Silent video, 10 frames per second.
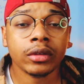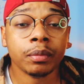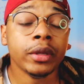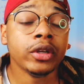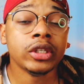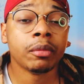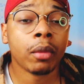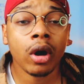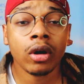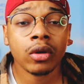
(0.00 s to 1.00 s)
million
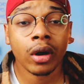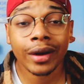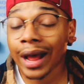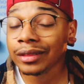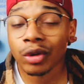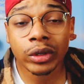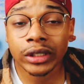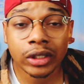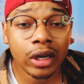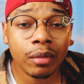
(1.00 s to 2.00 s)
tomorrow are not the ones
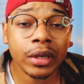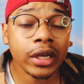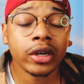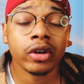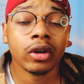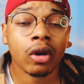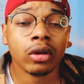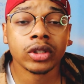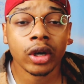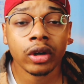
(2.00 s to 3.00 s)
that's going to be in here
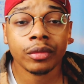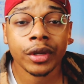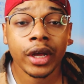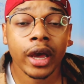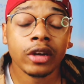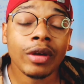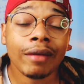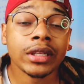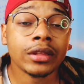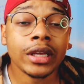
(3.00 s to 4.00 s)
long term. And you
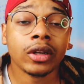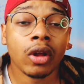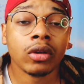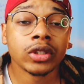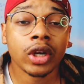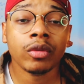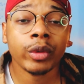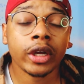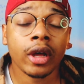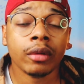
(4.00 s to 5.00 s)
have to think long term
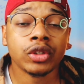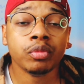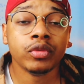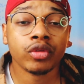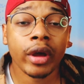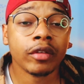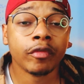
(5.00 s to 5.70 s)
when it comes to trading